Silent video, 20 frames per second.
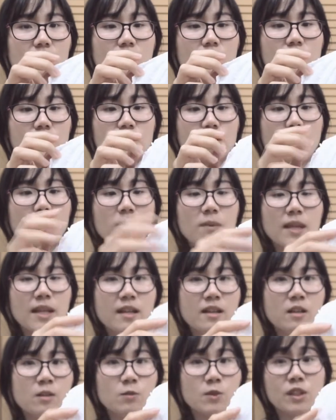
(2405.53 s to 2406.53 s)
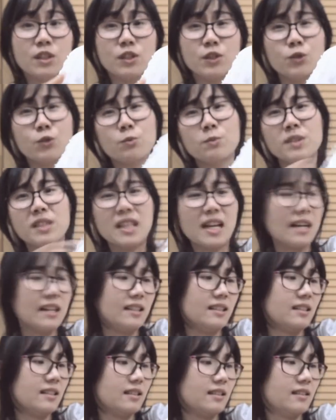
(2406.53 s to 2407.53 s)
on the top layer, which is super
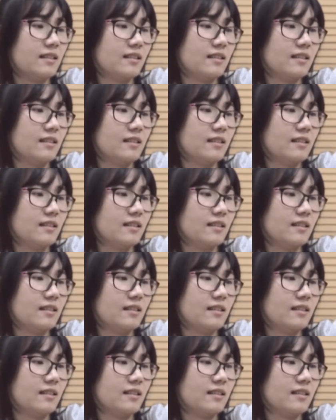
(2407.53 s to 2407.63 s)
nice.